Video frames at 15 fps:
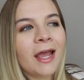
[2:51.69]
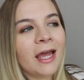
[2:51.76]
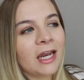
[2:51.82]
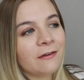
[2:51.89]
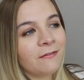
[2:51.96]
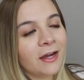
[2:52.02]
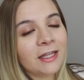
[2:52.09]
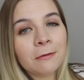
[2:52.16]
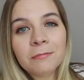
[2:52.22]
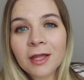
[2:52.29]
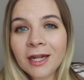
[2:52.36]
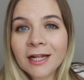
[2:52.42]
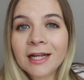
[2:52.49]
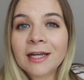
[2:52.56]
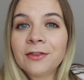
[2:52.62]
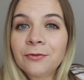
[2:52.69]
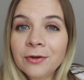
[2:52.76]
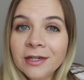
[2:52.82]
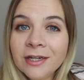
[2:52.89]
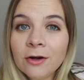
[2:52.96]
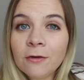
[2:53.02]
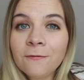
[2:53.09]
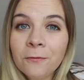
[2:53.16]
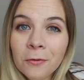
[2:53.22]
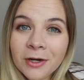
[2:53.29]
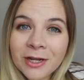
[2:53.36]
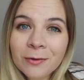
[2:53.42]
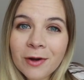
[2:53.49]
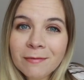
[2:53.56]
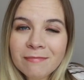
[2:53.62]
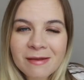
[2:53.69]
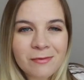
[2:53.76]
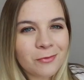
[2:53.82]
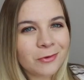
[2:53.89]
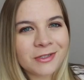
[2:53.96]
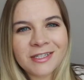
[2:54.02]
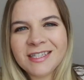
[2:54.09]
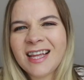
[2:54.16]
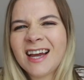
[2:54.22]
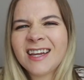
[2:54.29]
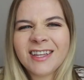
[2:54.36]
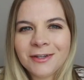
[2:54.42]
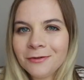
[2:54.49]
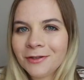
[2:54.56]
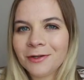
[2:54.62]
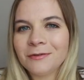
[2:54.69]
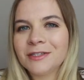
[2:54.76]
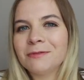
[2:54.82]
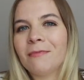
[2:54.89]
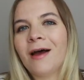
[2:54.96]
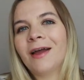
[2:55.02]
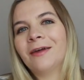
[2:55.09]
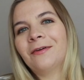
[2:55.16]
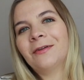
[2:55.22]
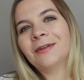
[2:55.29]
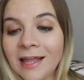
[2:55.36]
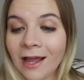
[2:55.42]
and if I end up getting like a 3D or 4D one, maybe we'll see that cute little smile.